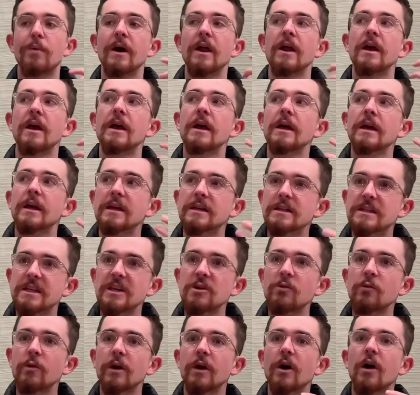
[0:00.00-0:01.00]
But
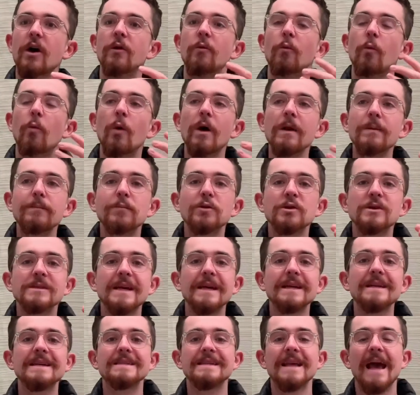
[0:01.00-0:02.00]
continuing on,
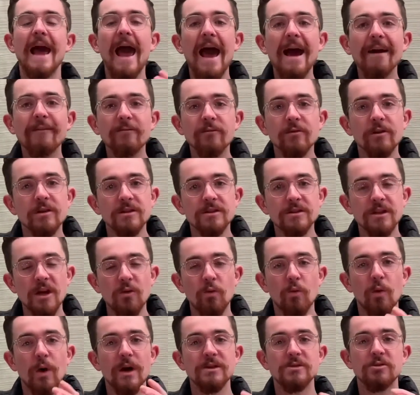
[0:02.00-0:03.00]
1% is average
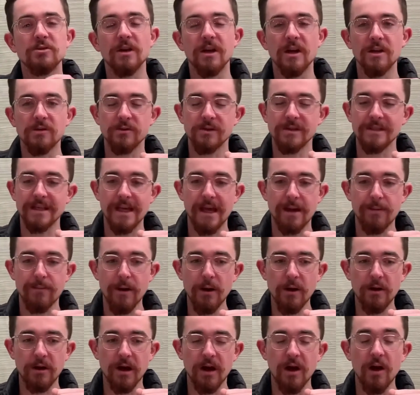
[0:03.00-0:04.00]
in Western countries like
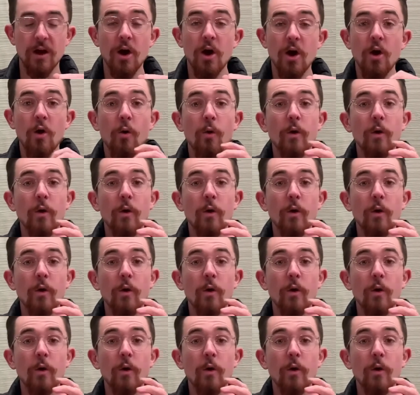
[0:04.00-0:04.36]
America.